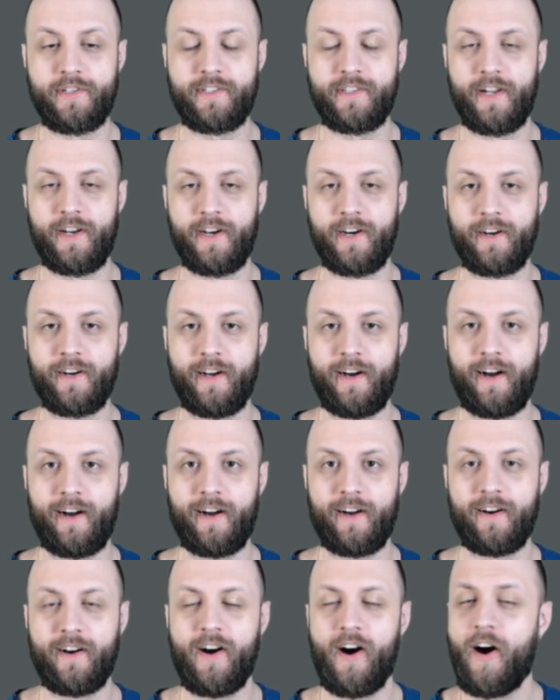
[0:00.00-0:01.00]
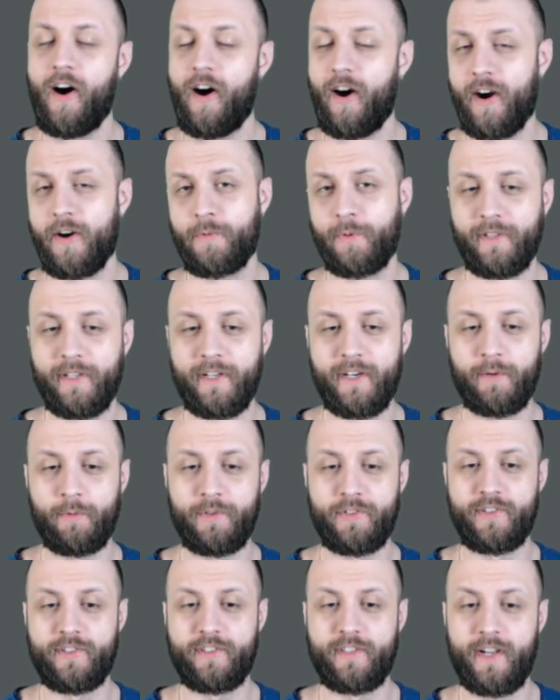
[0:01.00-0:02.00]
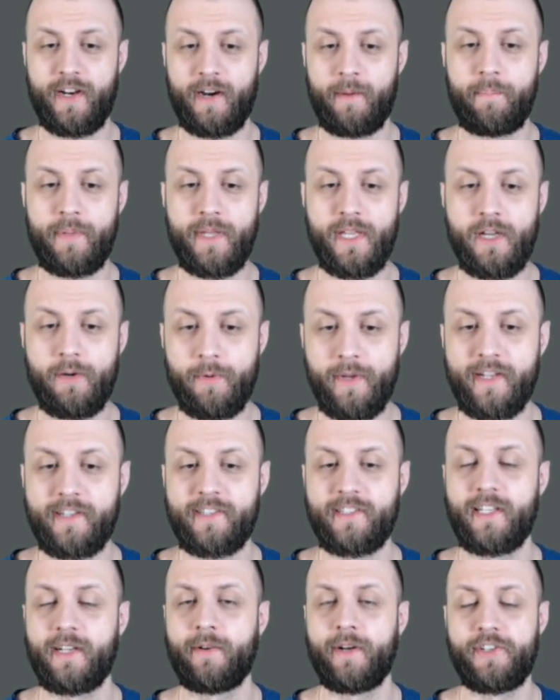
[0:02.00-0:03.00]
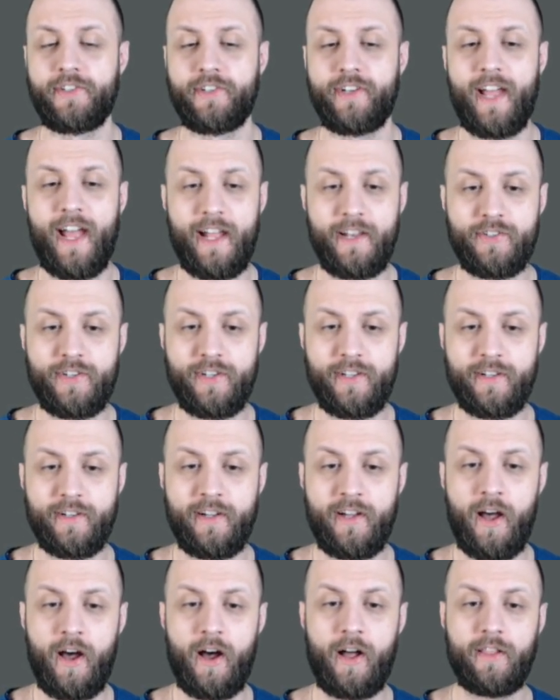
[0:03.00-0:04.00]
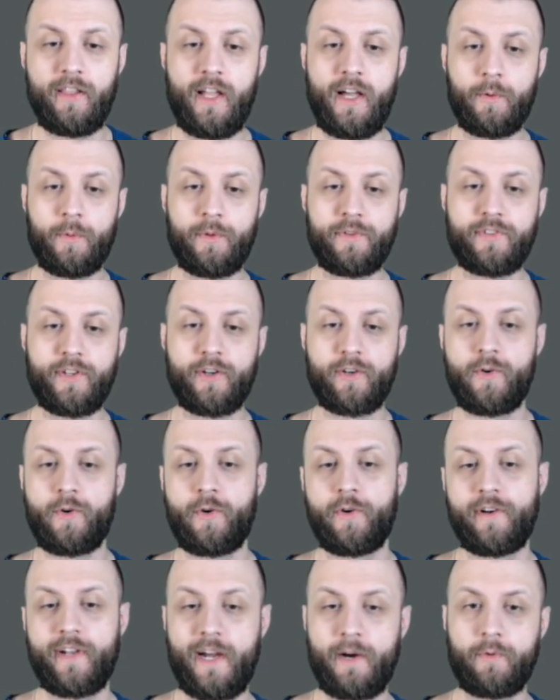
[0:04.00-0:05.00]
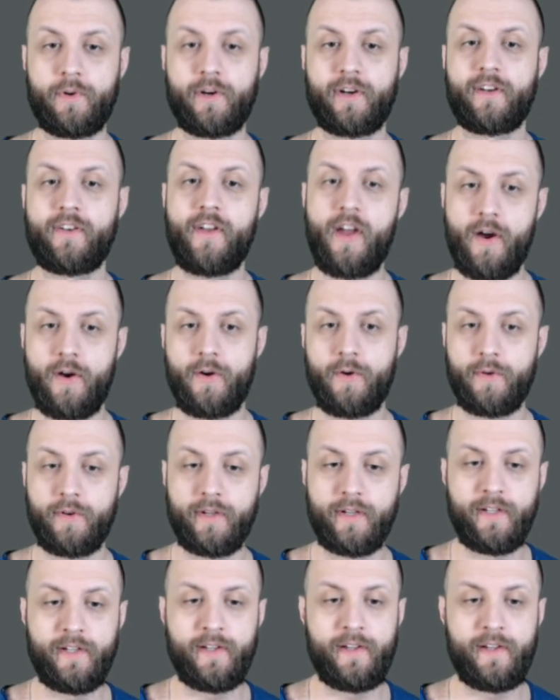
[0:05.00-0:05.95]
their hardware layer, which is their BOE acceleration engine, along with their core network node.